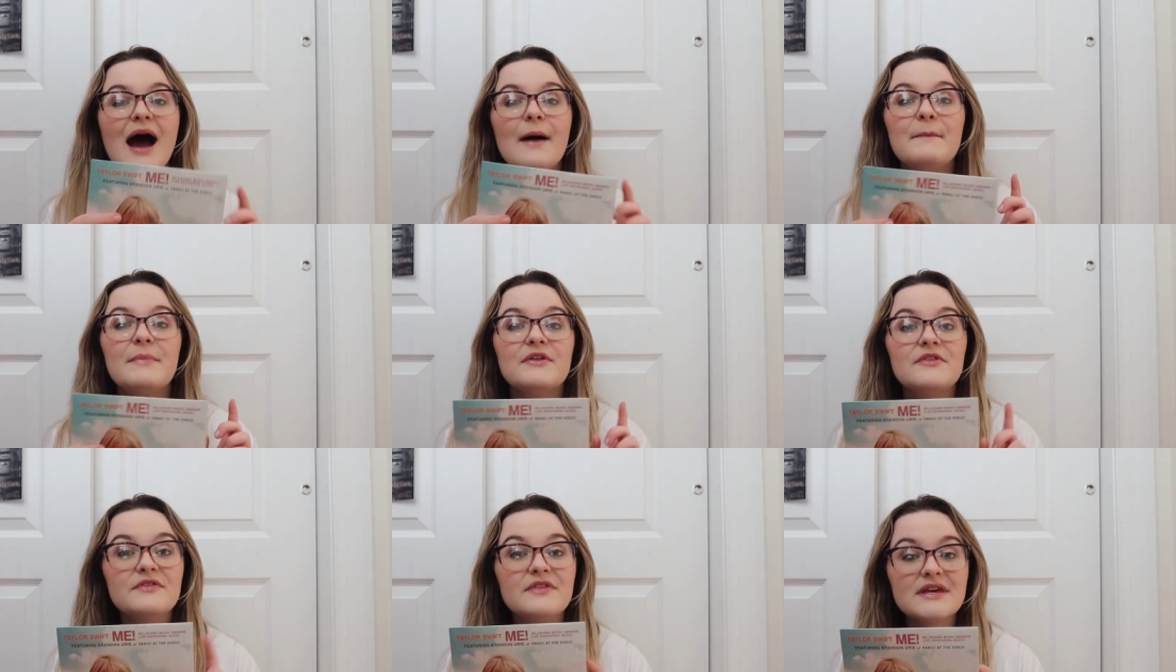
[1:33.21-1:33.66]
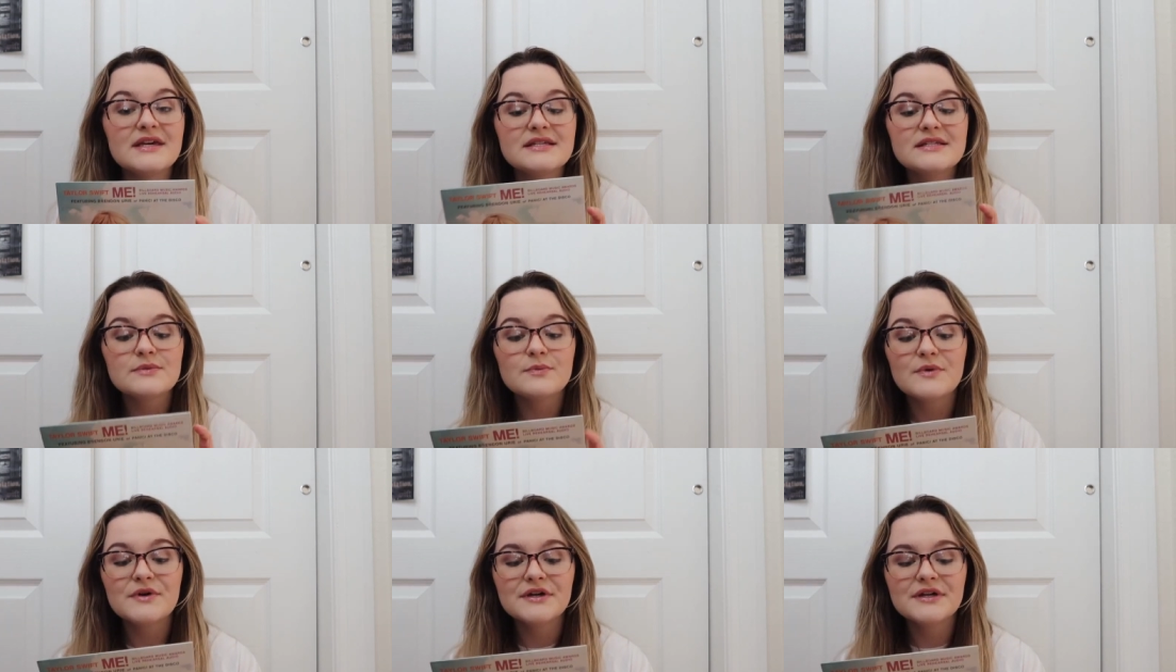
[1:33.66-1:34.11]
But
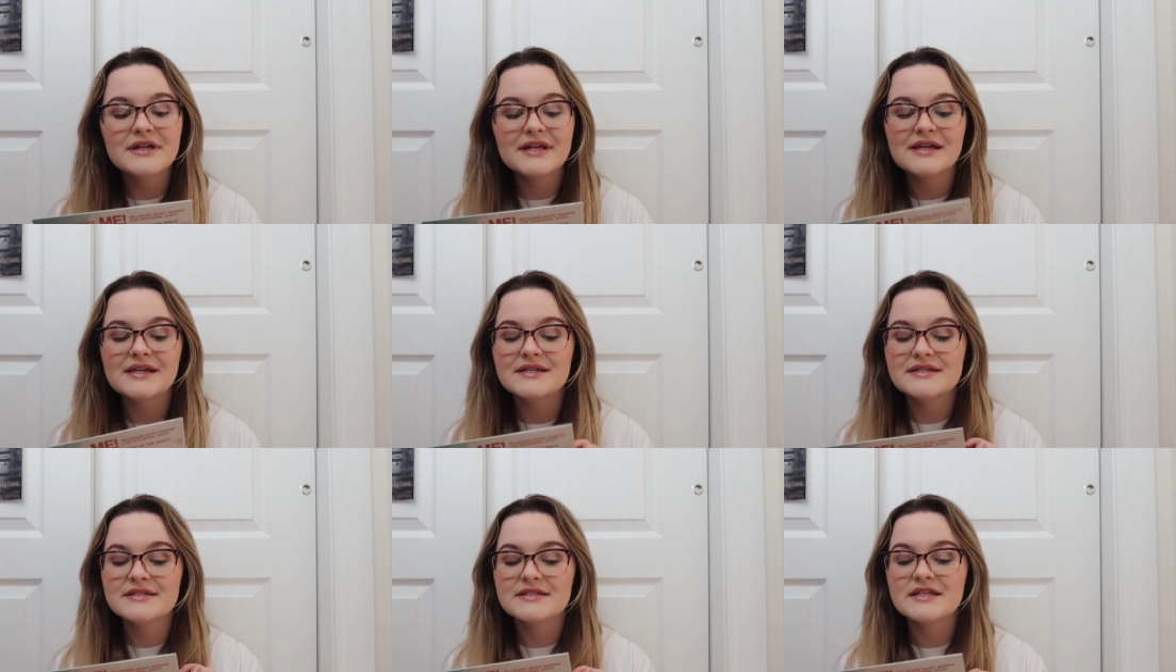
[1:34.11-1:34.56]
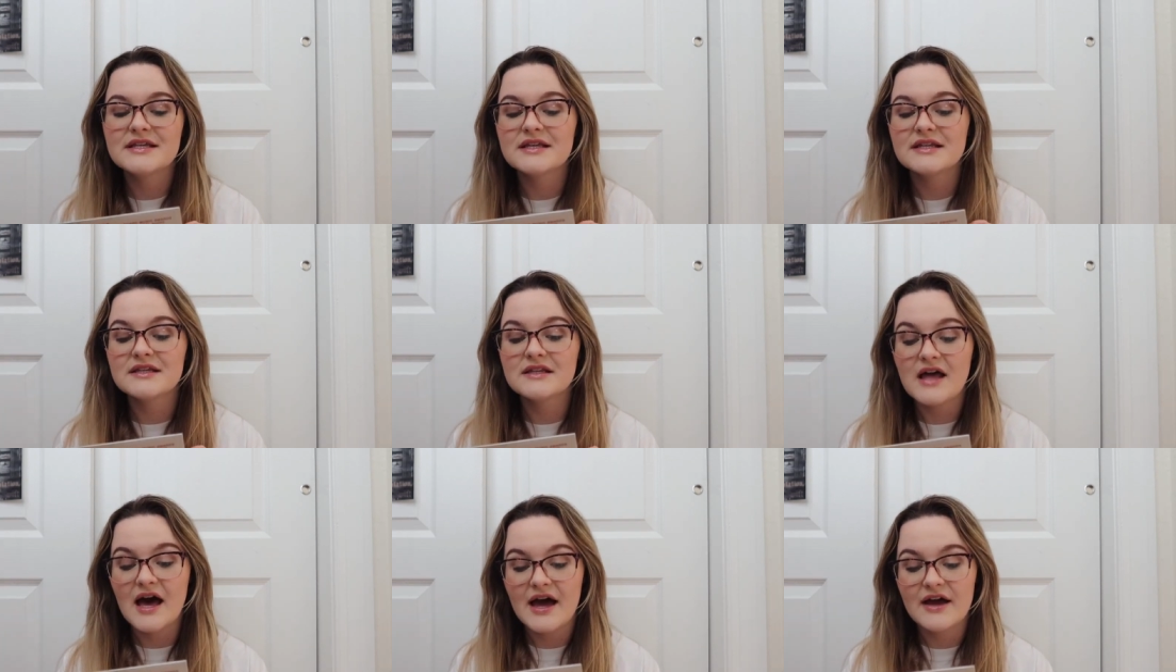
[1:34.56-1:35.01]
this one is the
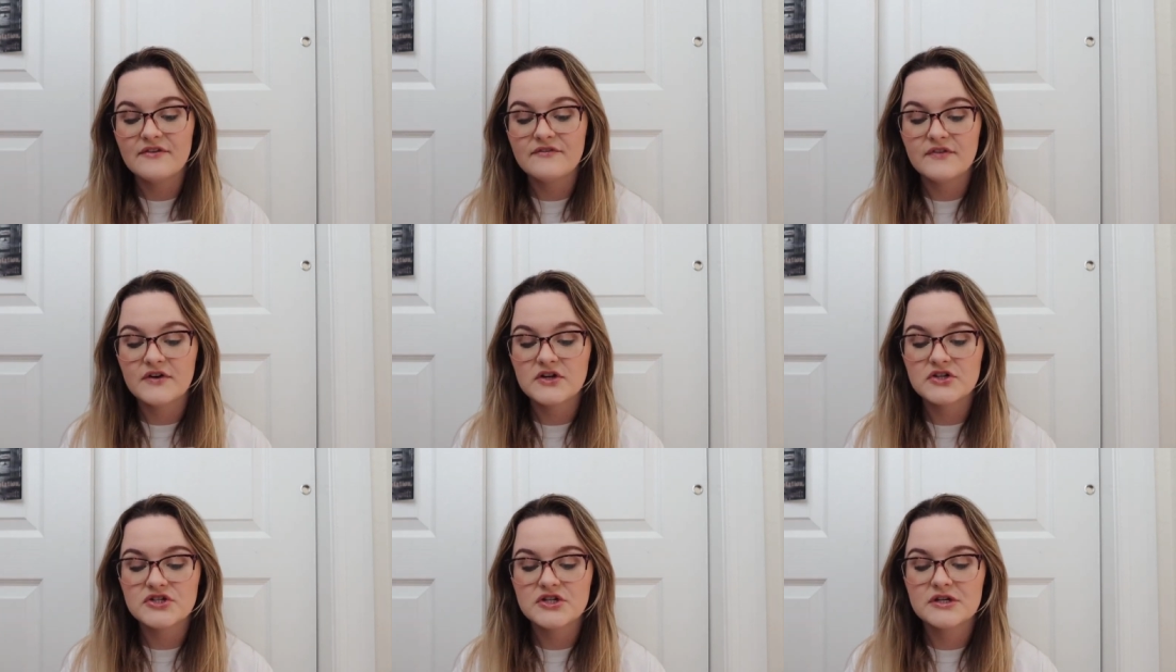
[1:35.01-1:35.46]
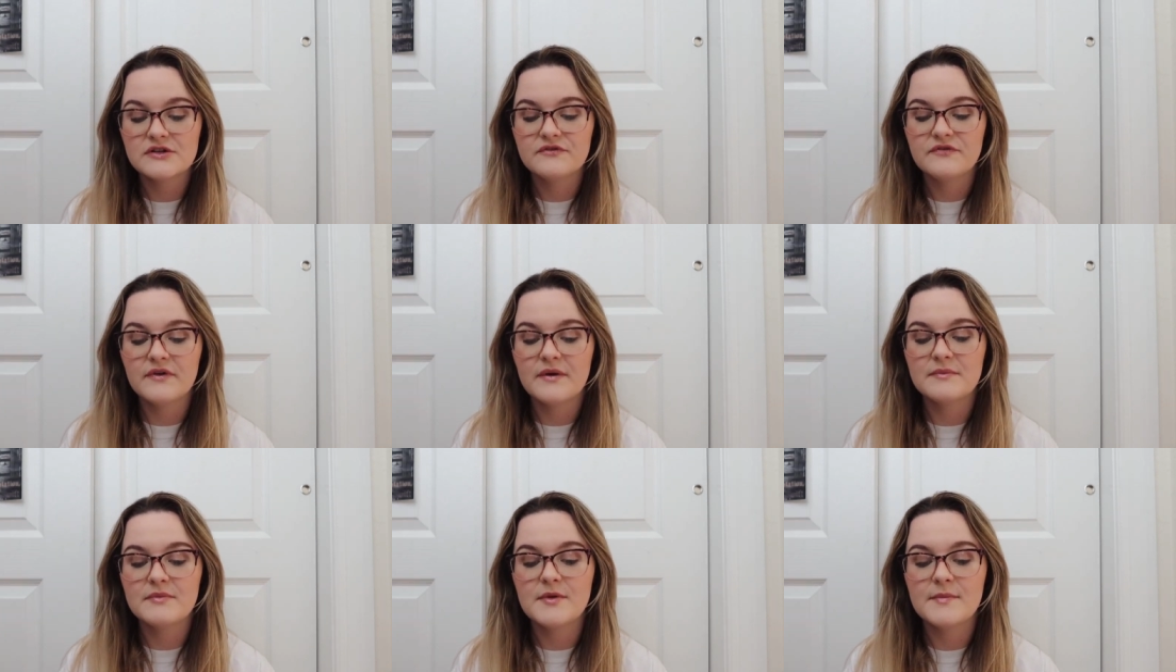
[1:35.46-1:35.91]
live version
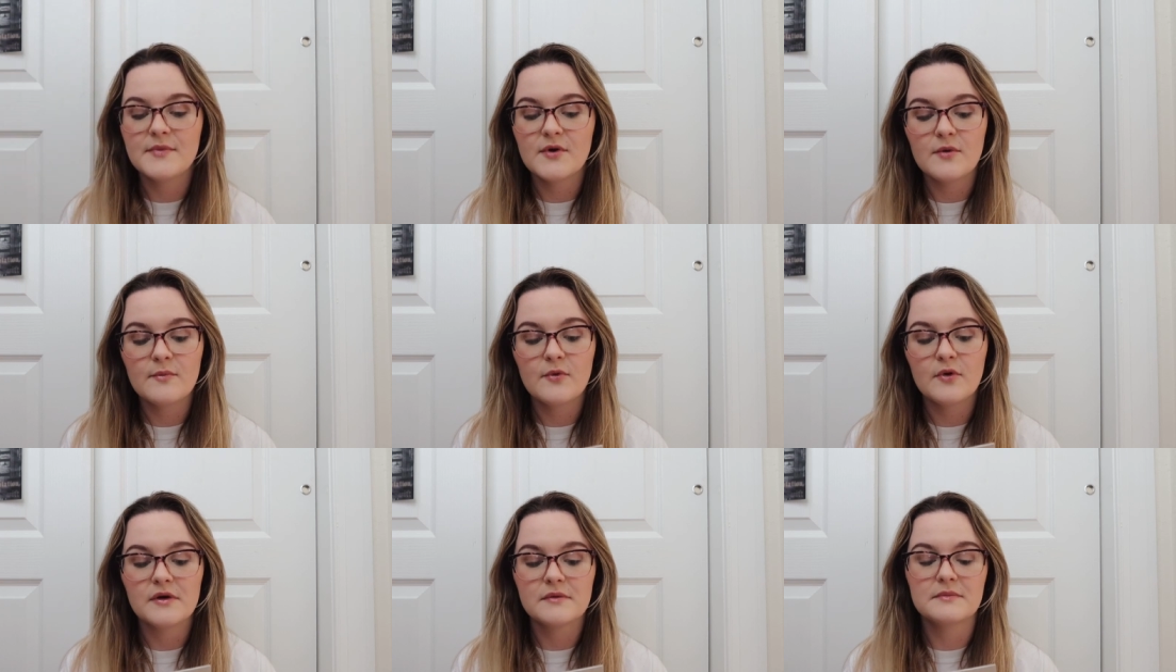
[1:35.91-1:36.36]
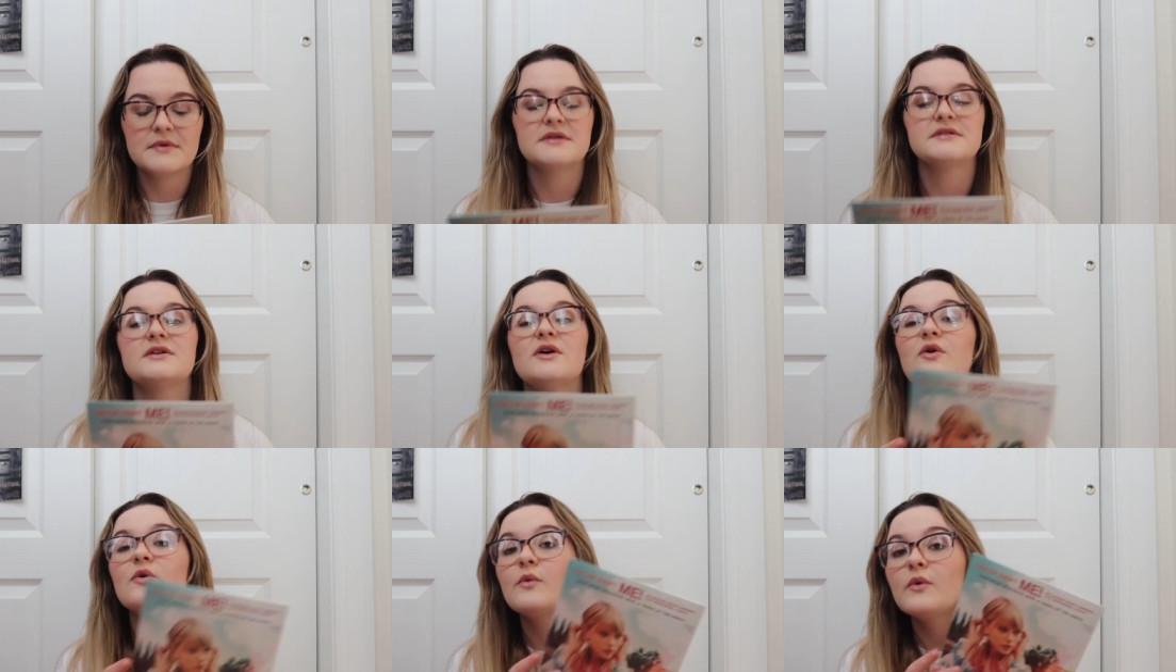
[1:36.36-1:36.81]
from the Billboard
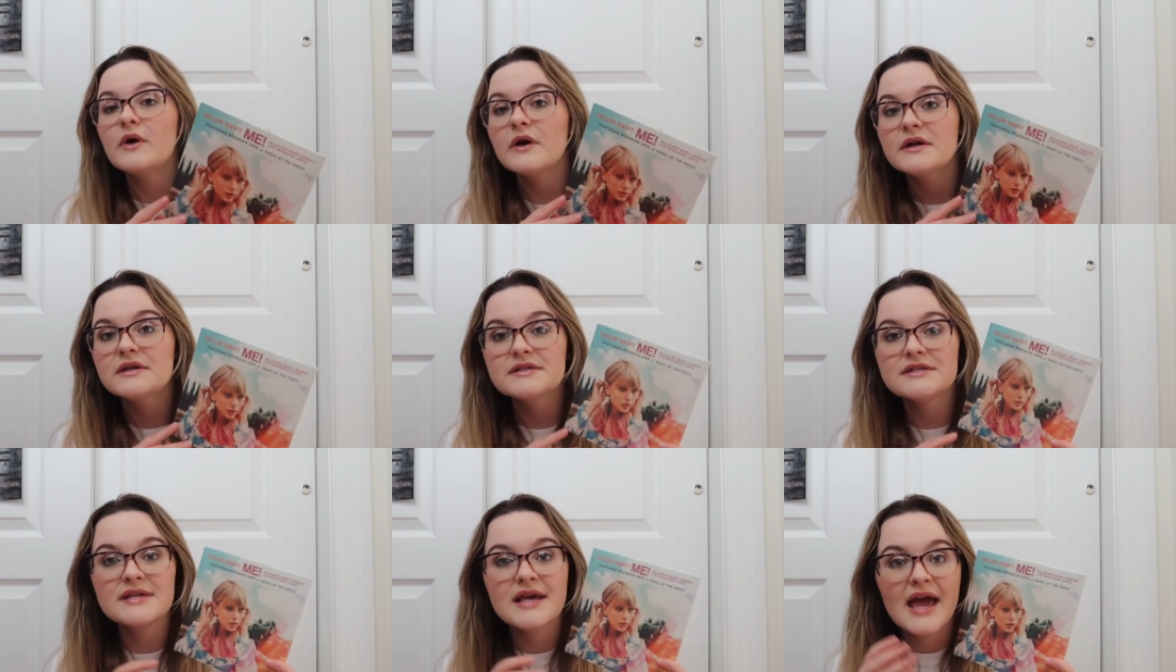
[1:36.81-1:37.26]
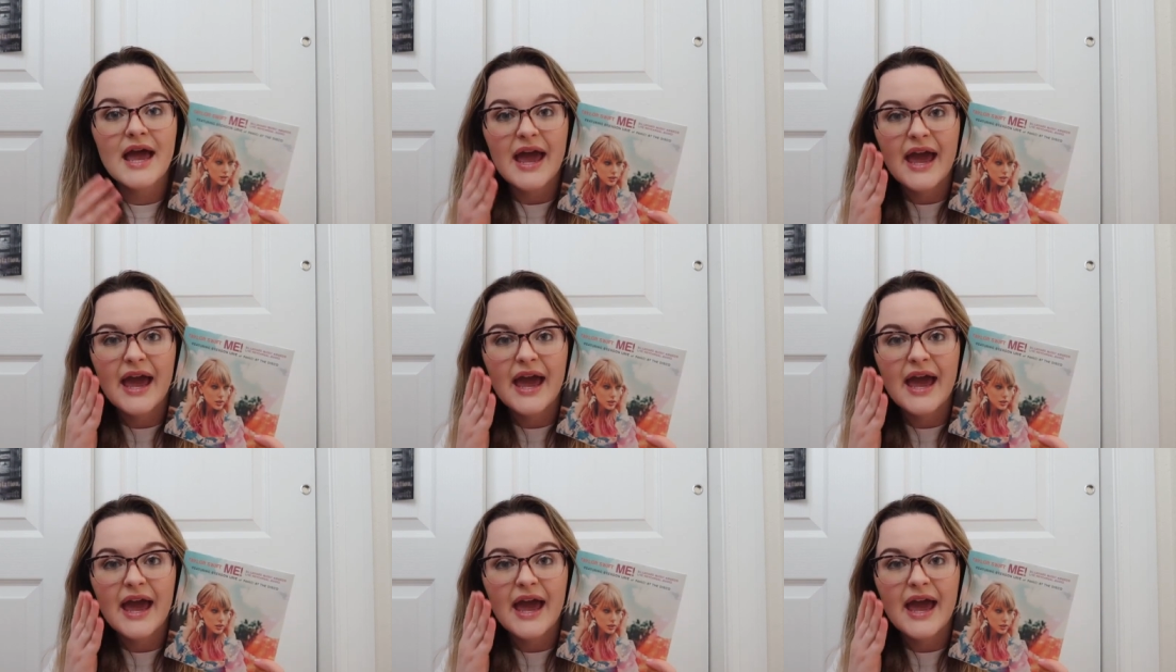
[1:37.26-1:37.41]
Music Awards